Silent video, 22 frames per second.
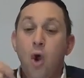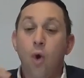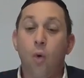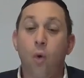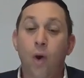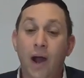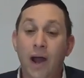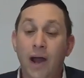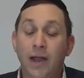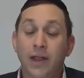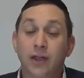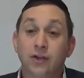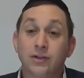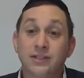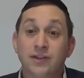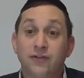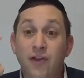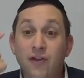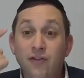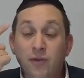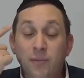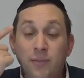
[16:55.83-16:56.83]
Why? Because
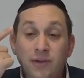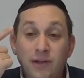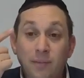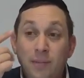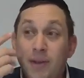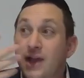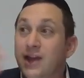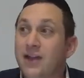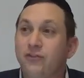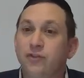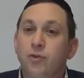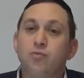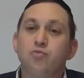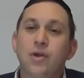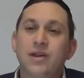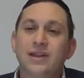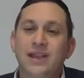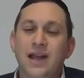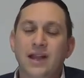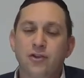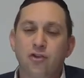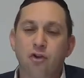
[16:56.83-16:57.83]
if you have the bully bag, you have to
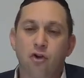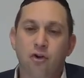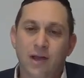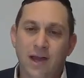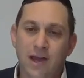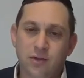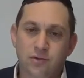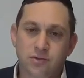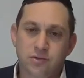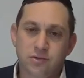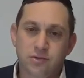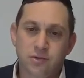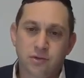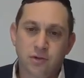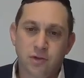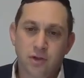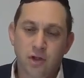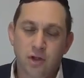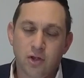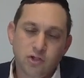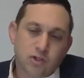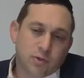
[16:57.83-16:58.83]
break down your whole house.
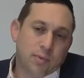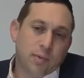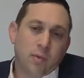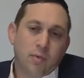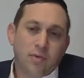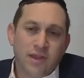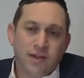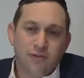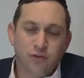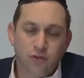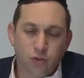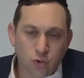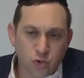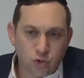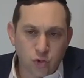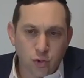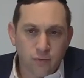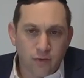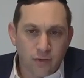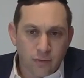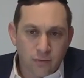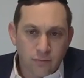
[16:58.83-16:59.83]
So people will never do
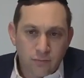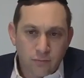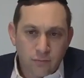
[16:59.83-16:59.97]
tshuva.